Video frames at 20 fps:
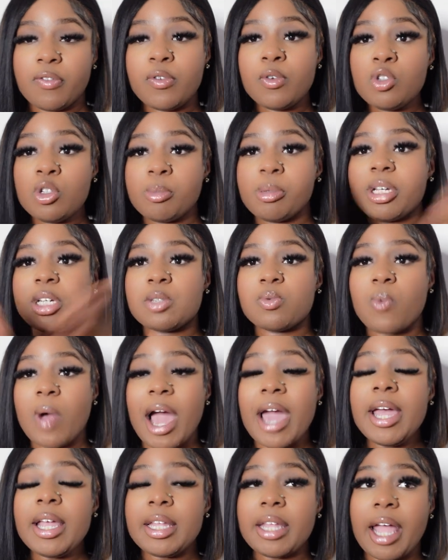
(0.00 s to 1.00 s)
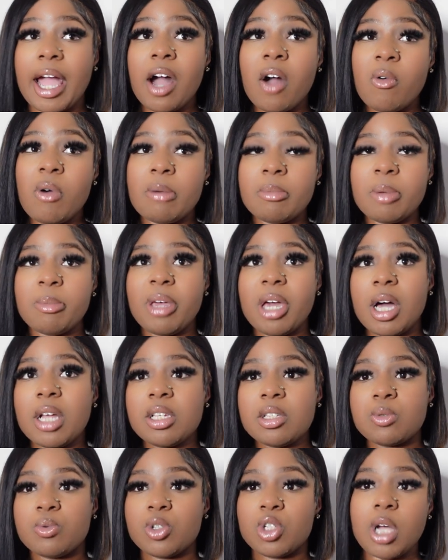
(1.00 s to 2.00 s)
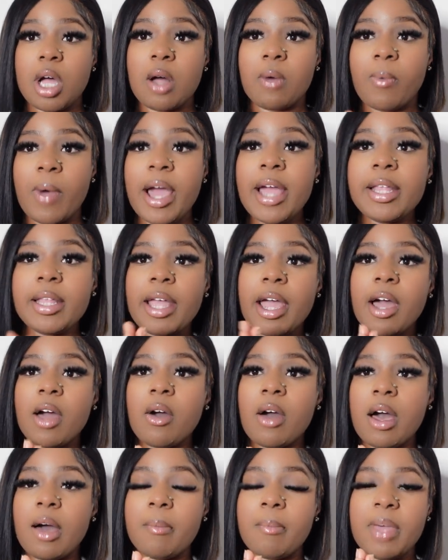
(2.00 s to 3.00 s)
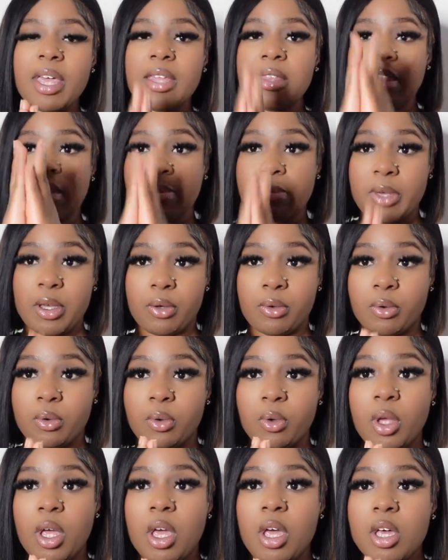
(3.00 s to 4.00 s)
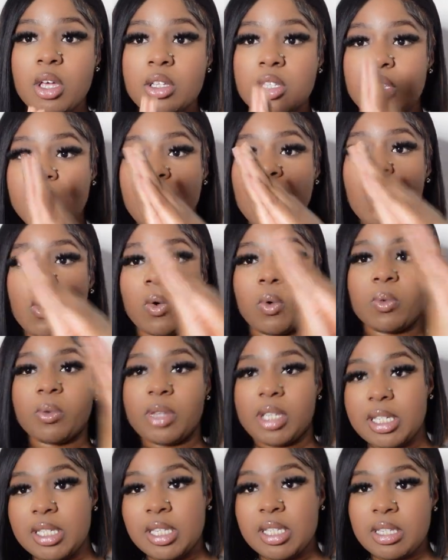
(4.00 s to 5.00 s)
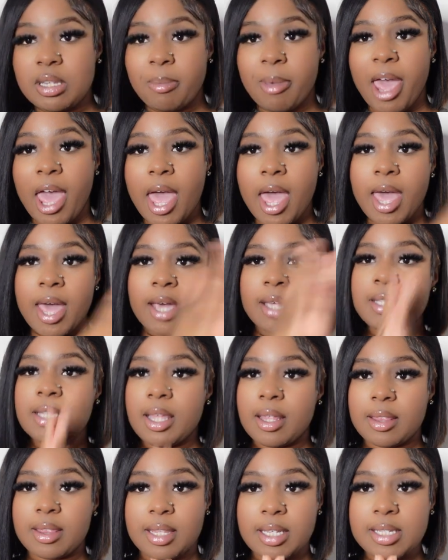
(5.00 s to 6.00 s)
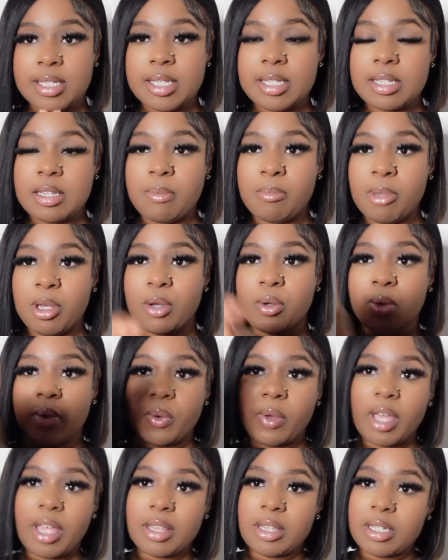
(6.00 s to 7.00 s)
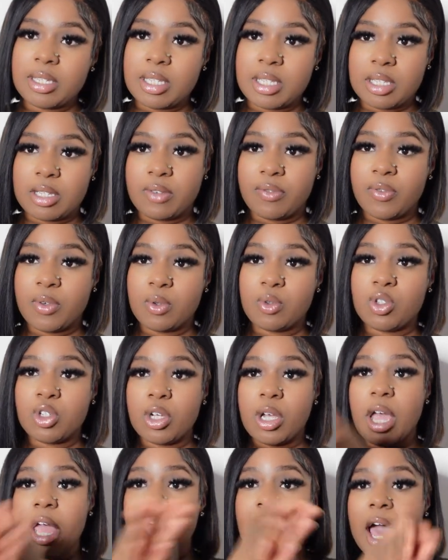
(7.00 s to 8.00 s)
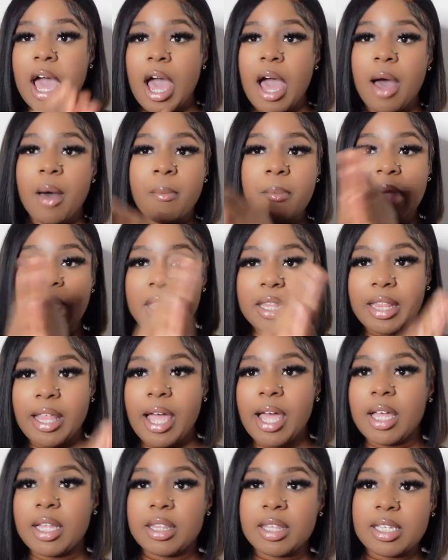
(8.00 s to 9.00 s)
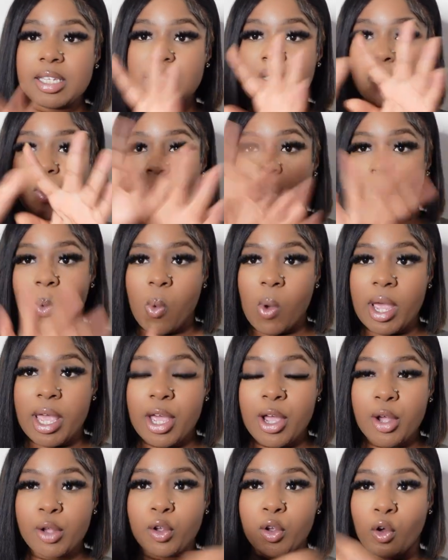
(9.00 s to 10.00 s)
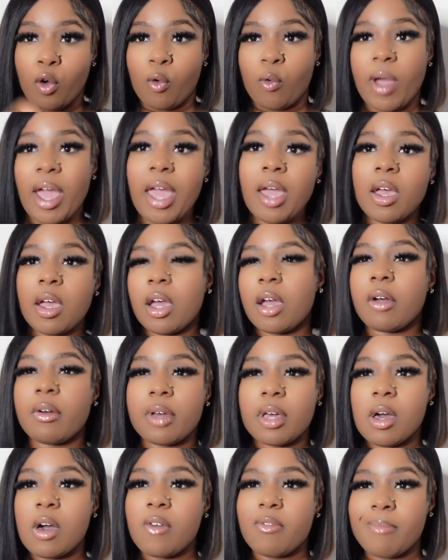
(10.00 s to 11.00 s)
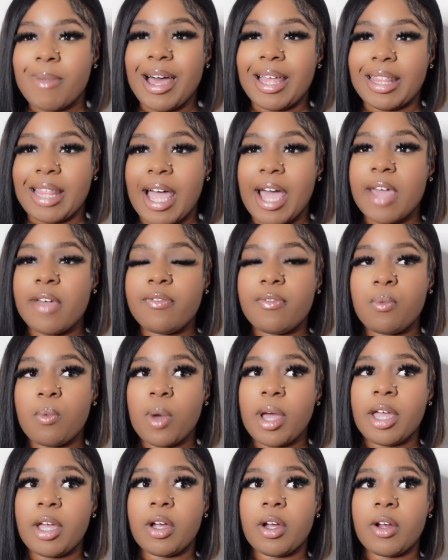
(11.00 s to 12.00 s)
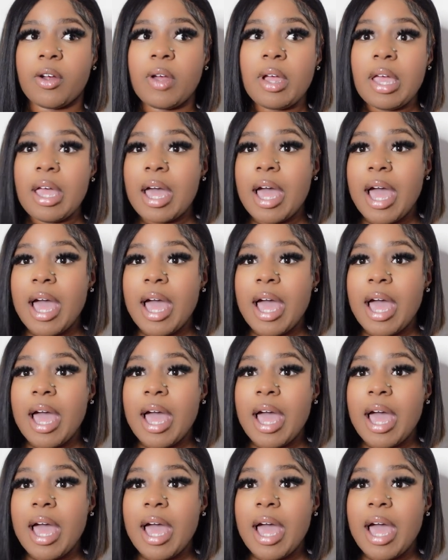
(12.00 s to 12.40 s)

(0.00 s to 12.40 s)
the future because right now i'm gonna be honest with y'all right now i'm in the middle so this is the past this is the middle and this is the future i'm in like this weird gray area of my life where